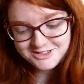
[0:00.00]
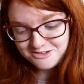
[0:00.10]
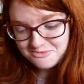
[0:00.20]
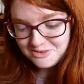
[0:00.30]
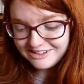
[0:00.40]

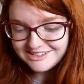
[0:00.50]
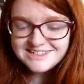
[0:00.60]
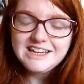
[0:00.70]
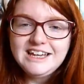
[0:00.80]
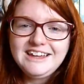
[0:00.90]
So we'll
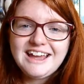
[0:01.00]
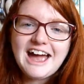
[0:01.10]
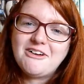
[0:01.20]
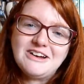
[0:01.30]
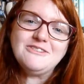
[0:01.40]
see
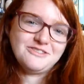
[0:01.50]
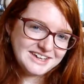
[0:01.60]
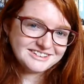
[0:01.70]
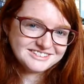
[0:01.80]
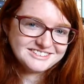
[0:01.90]
how I
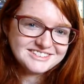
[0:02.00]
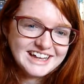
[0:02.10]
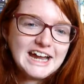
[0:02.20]
feel.